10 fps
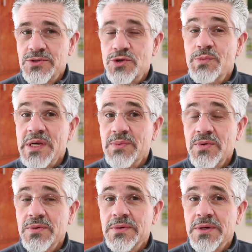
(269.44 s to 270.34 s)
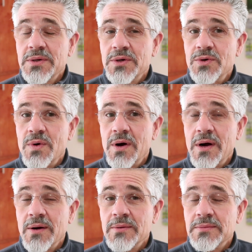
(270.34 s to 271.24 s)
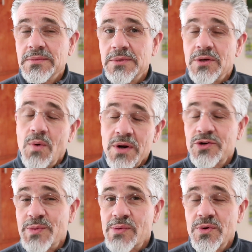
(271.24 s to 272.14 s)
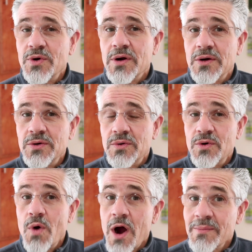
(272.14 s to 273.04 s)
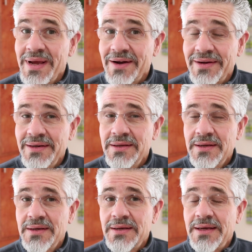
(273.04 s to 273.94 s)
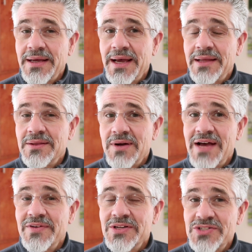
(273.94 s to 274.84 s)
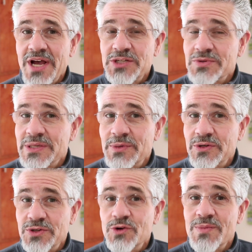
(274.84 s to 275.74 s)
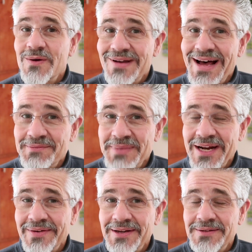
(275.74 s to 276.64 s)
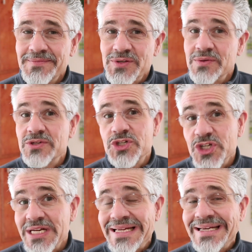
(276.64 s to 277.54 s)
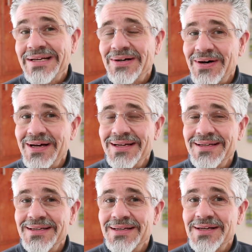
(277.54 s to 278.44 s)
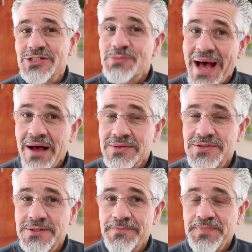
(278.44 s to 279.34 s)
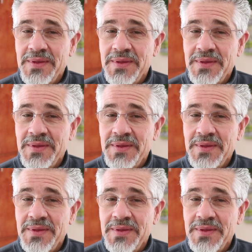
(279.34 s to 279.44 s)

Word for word: two people who are one or two people who are who, who are married, and, and they're having sex with someone to whom they're not married. So they're cheating on a spouse.